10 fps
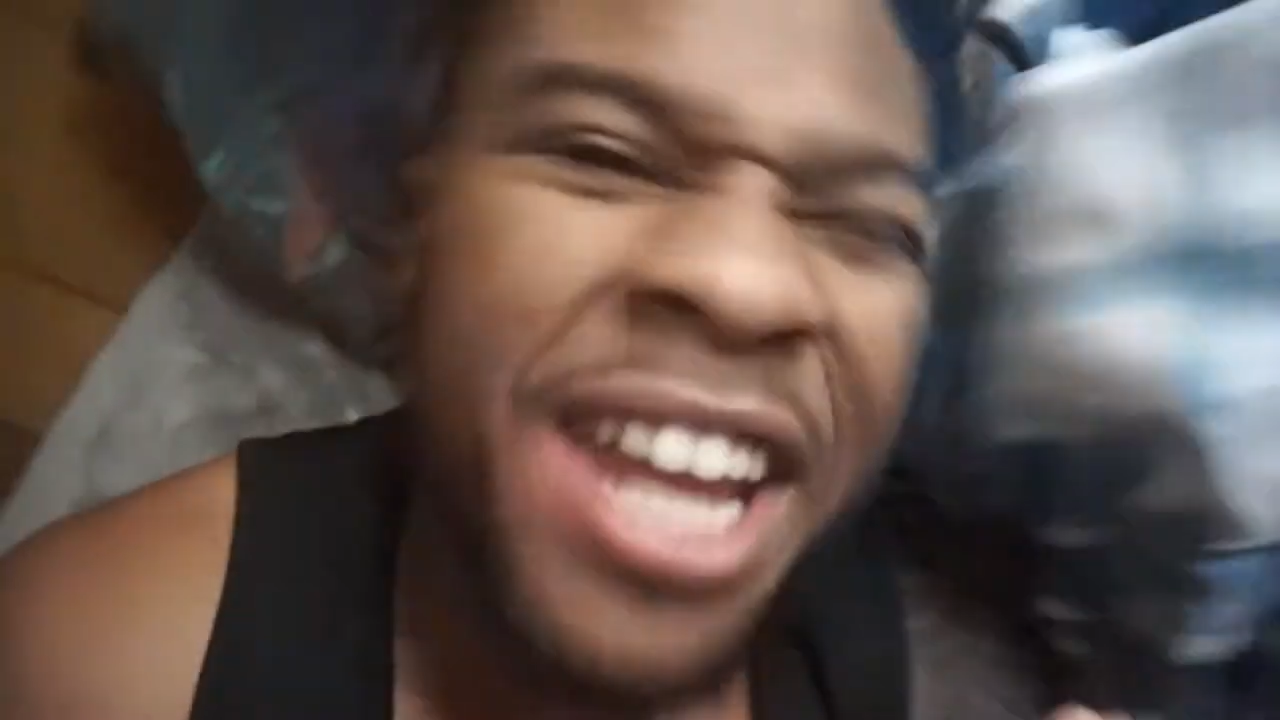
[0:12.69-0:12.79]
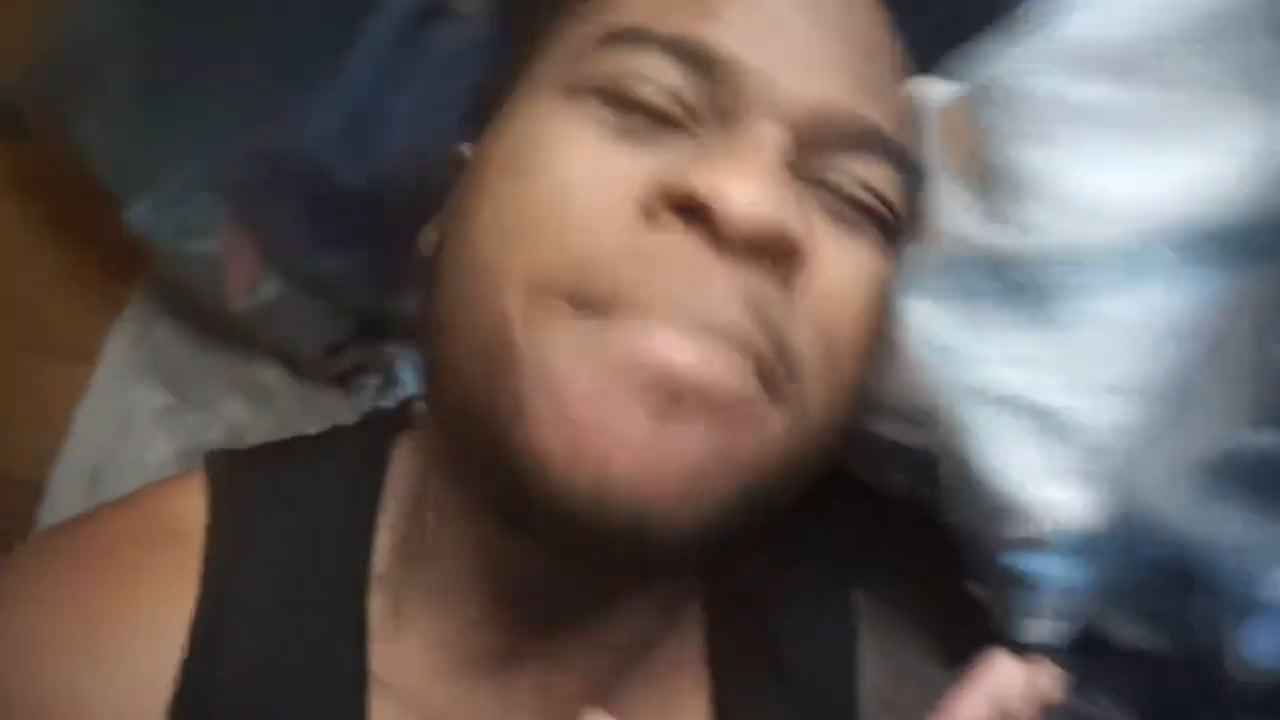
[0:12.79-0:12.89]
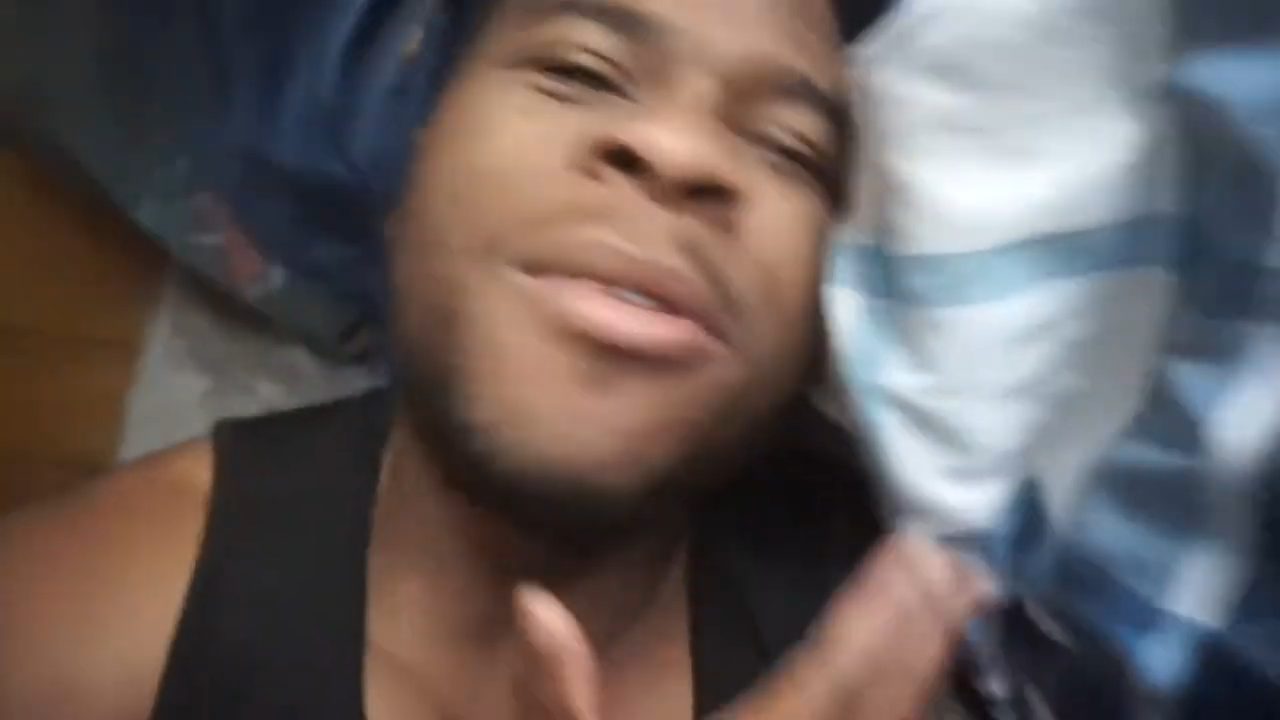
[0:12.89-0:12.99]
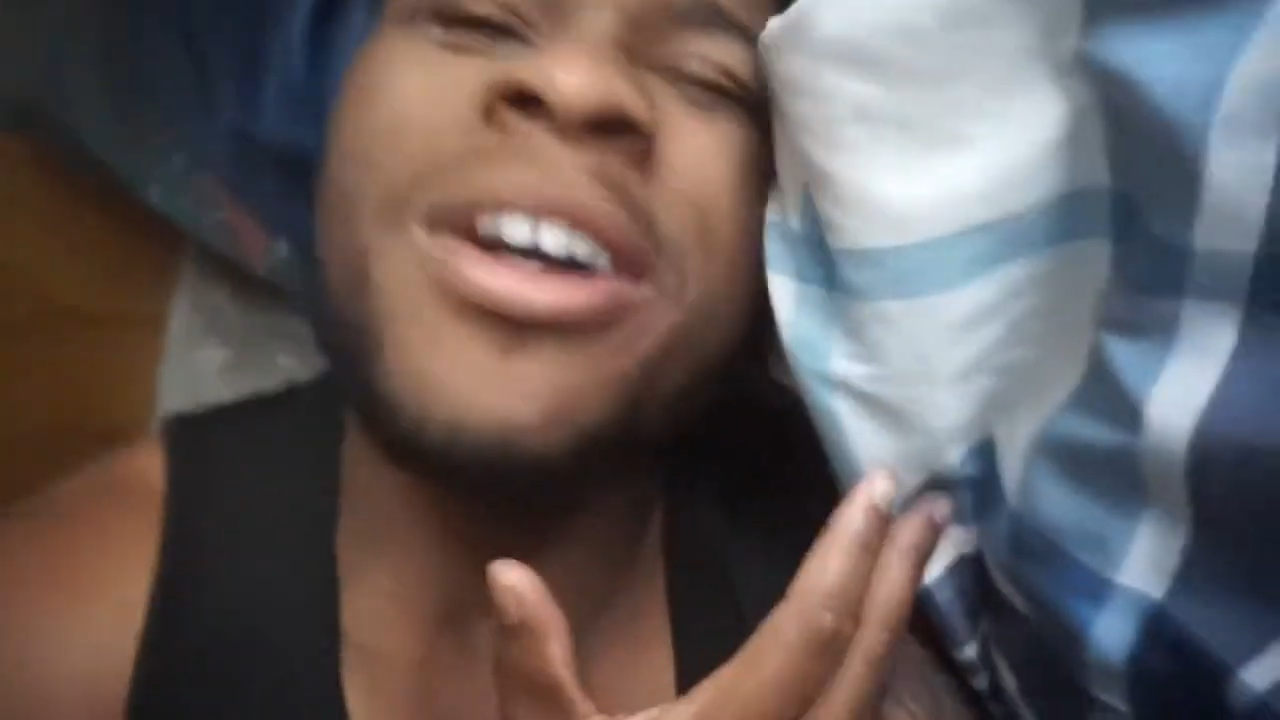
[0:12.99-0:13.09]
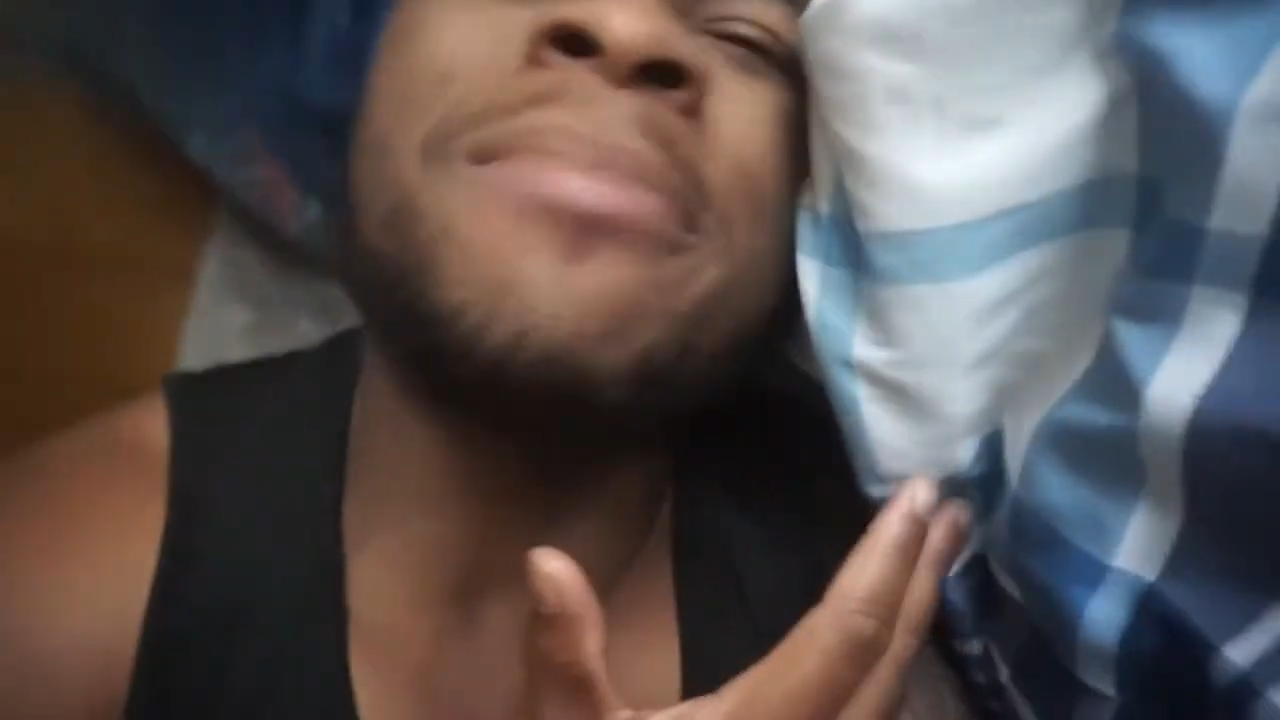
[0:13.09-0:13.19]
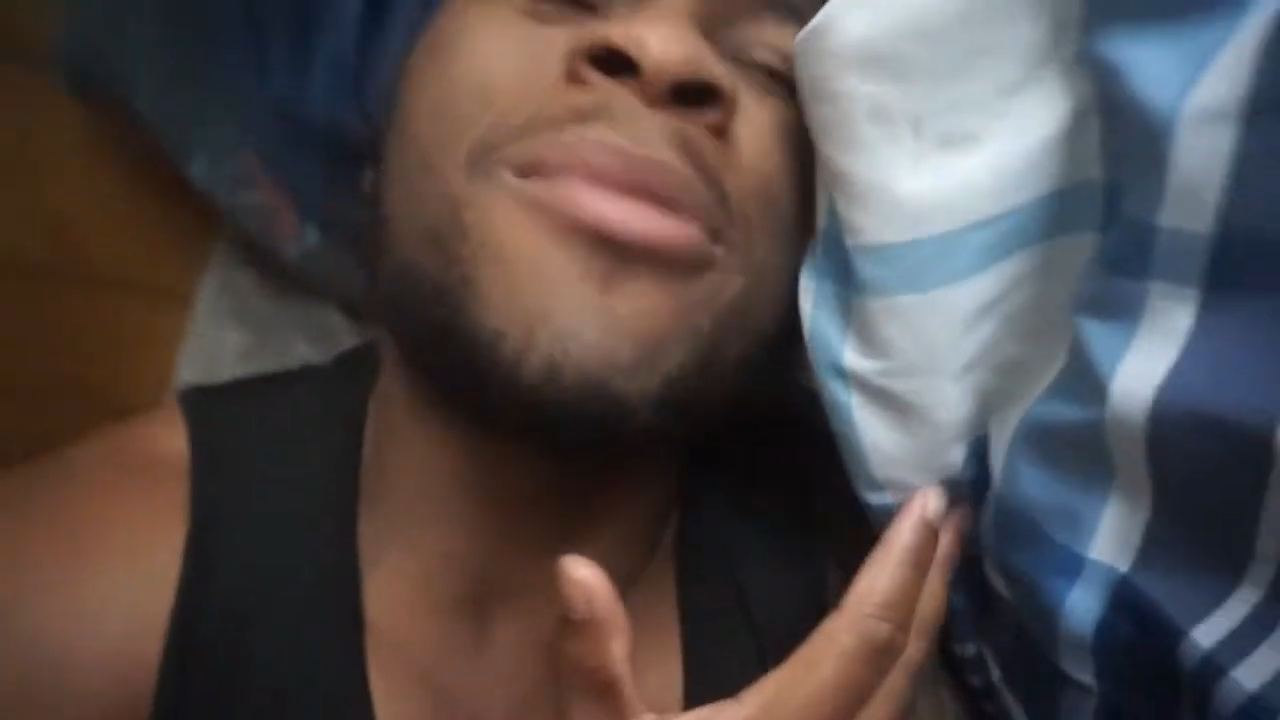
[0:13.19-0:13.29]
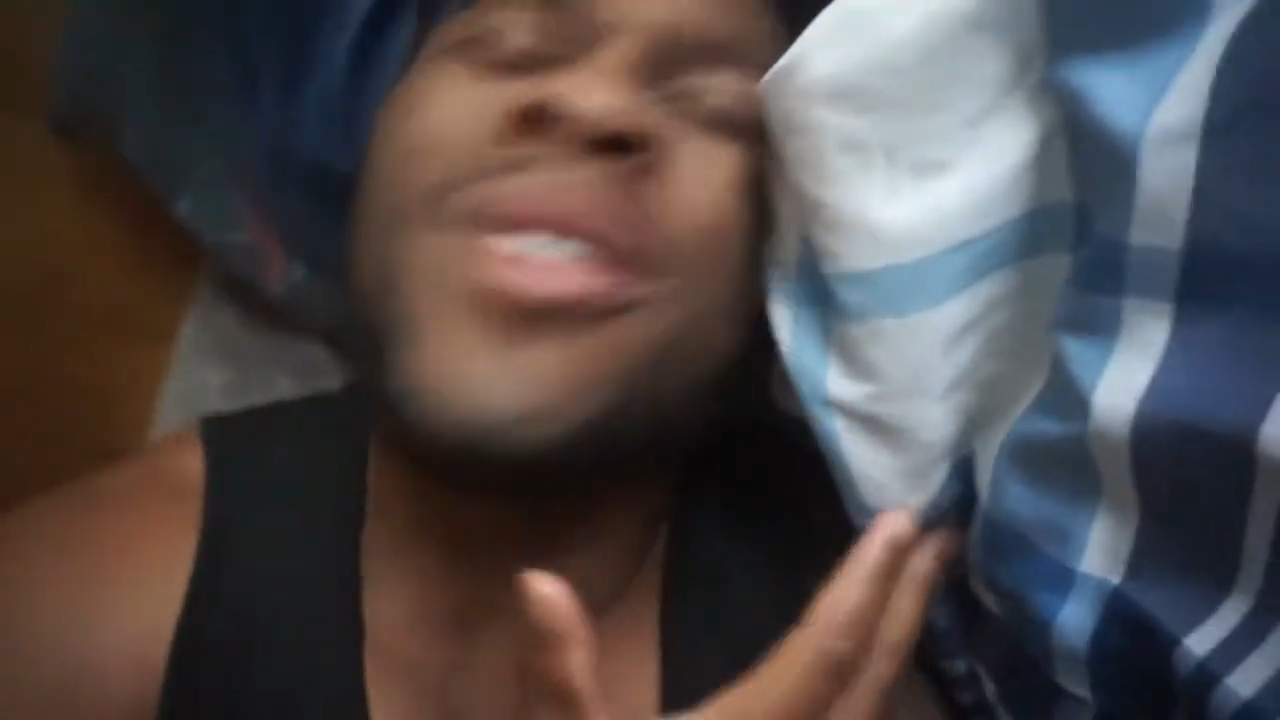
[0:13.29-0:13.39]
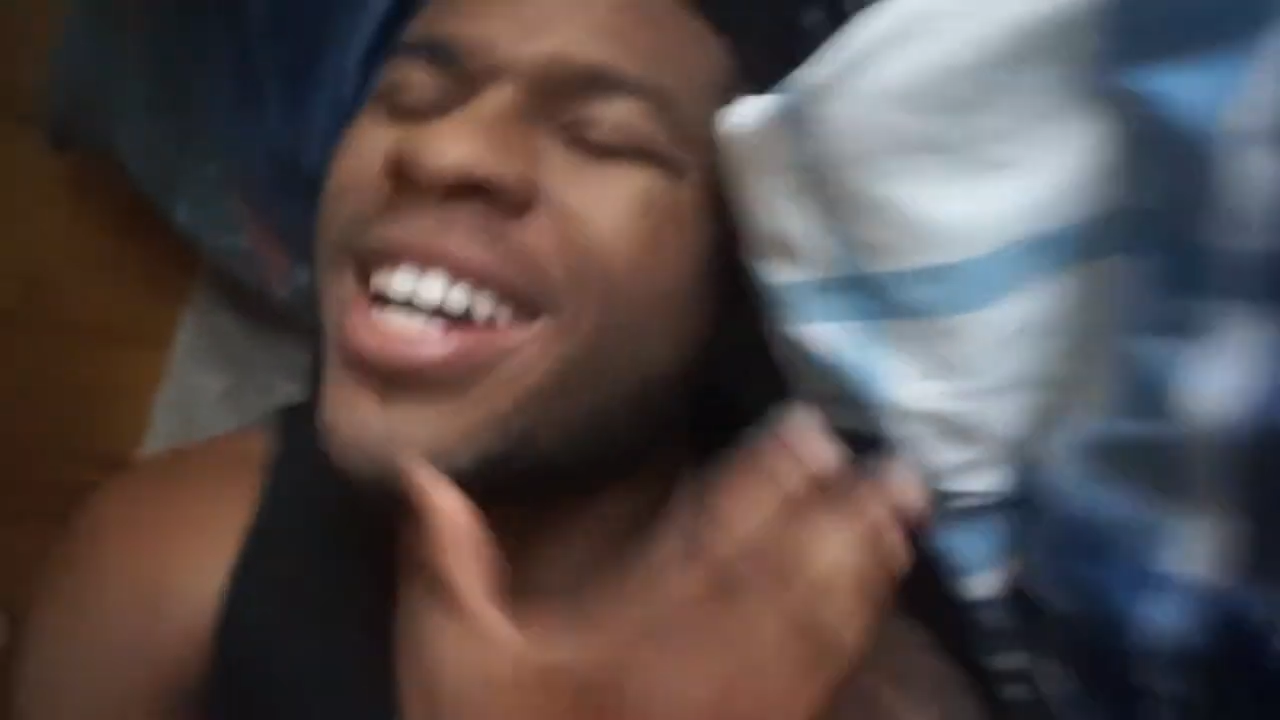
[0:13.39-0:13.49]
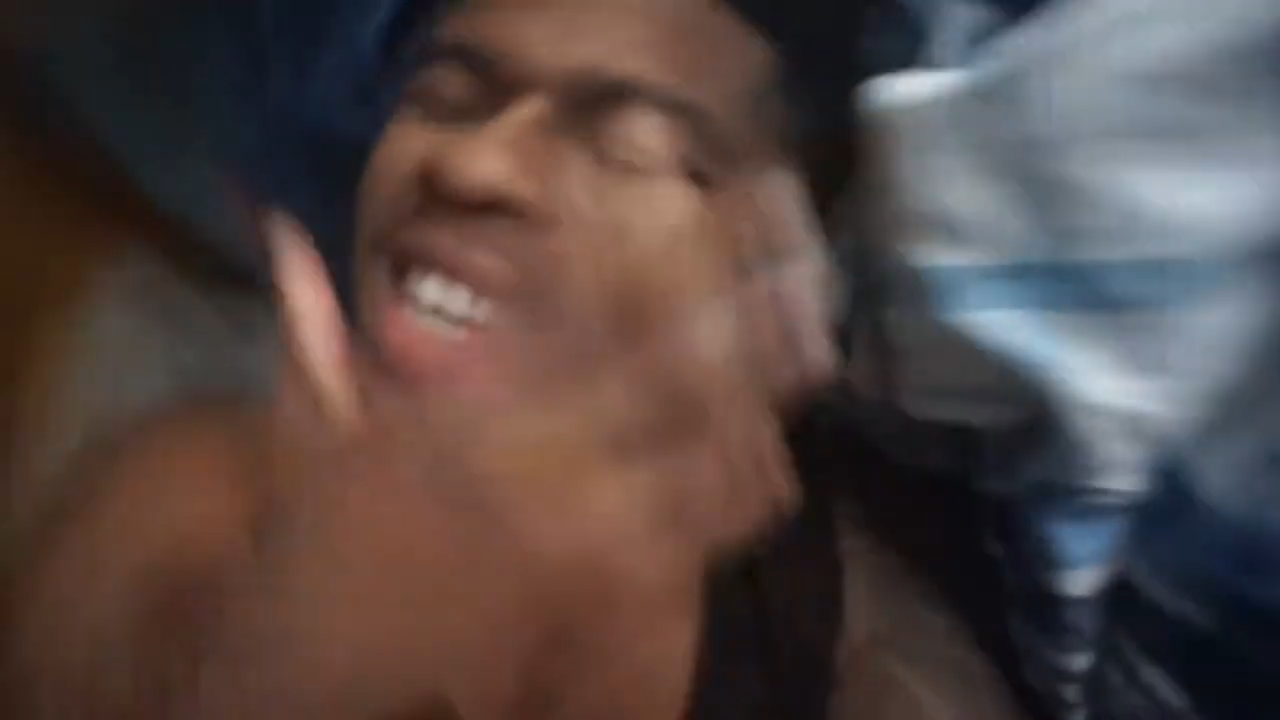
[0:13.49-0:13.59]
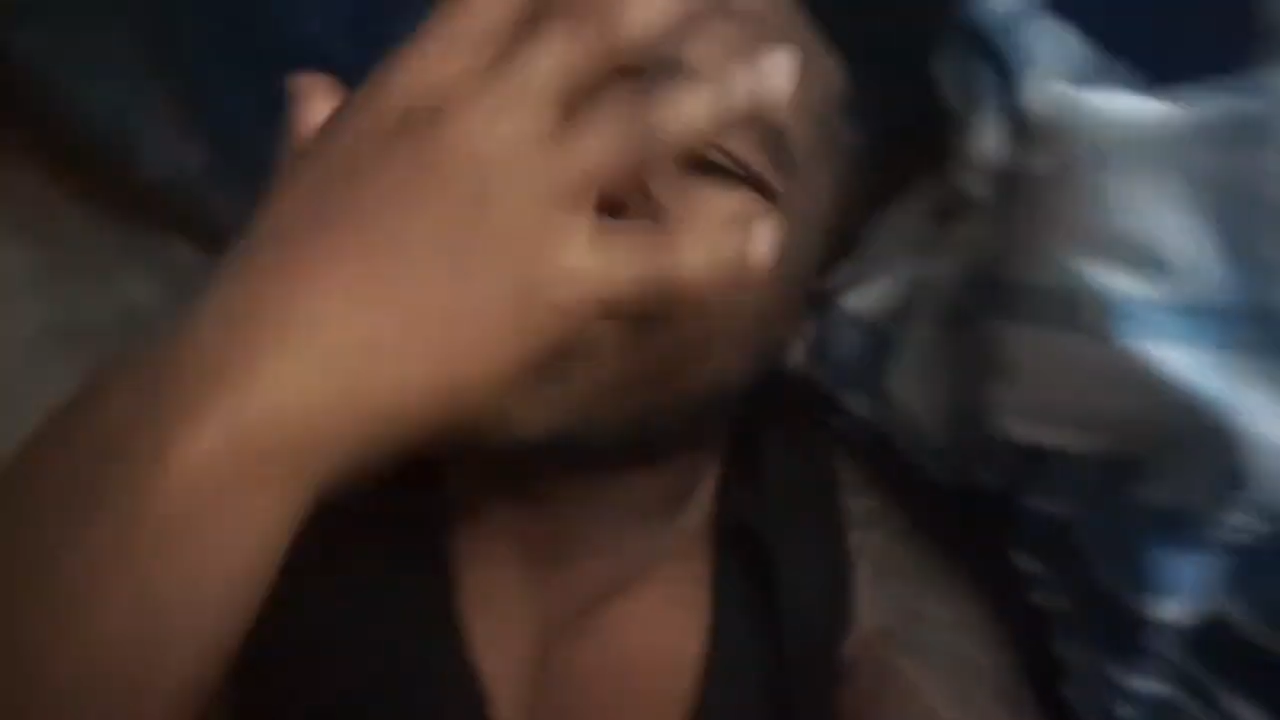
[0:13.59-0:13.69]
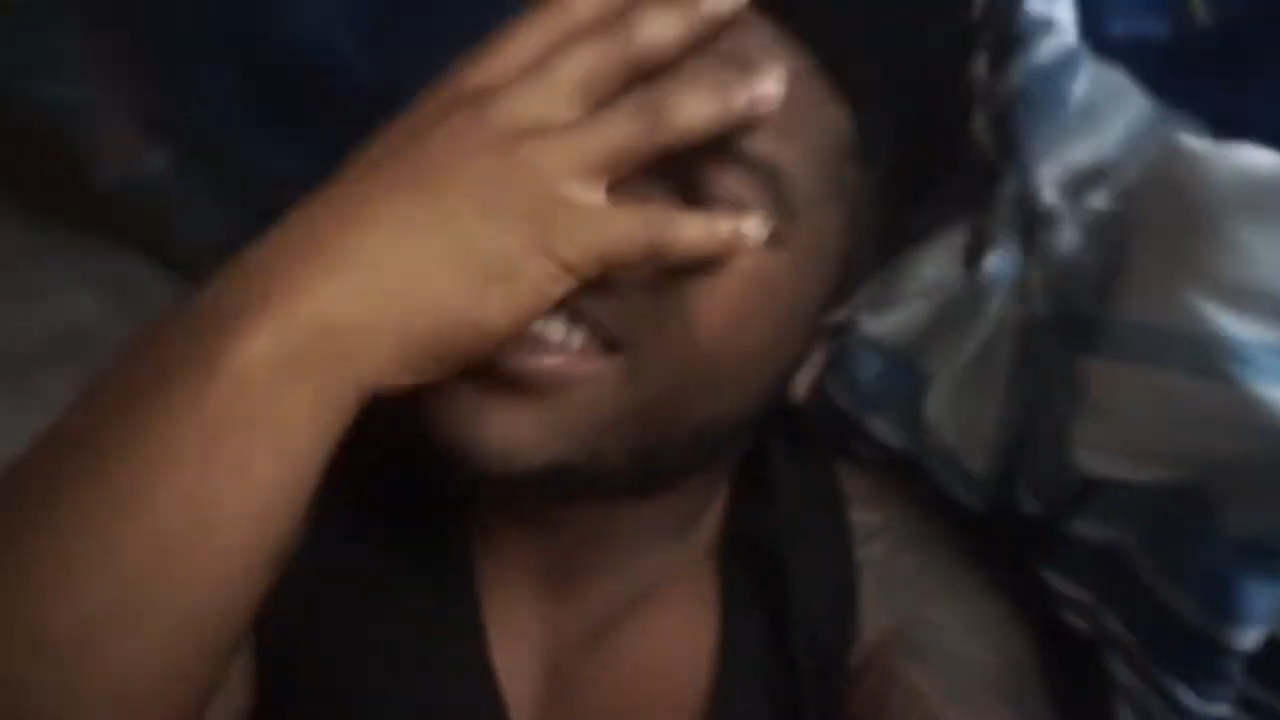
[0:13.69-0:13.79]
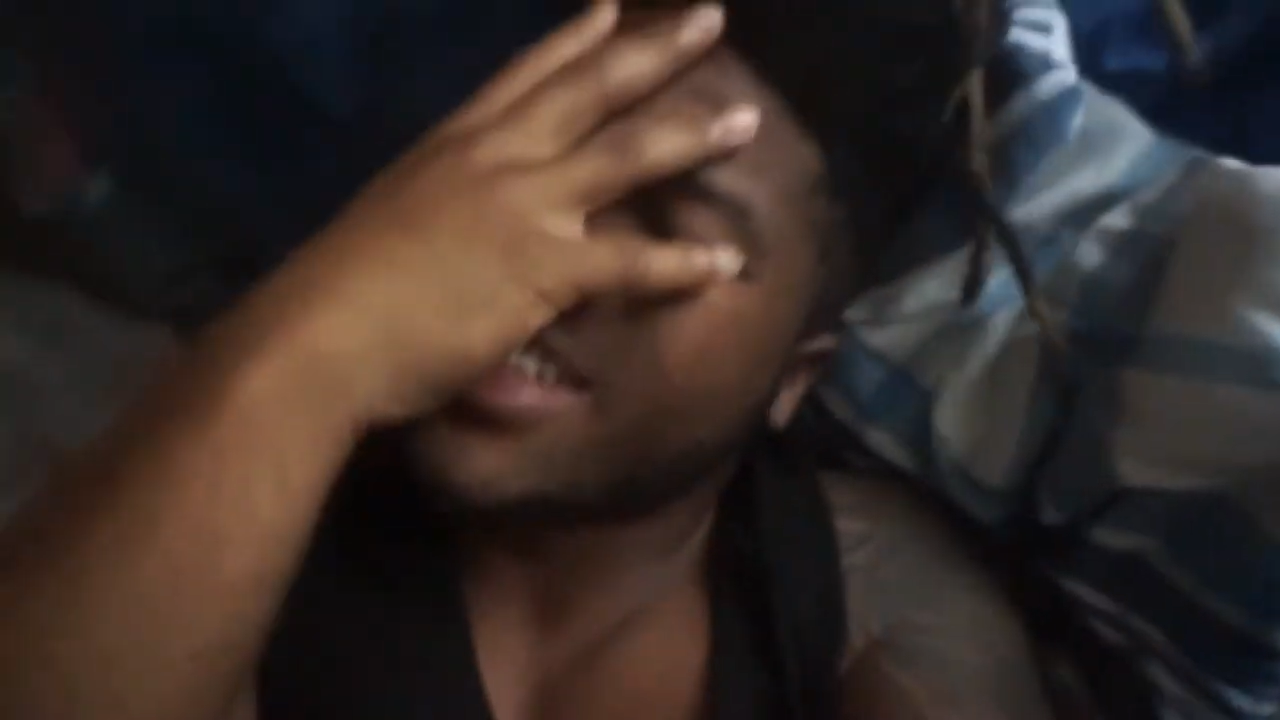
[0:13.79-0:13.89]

good morning, boys.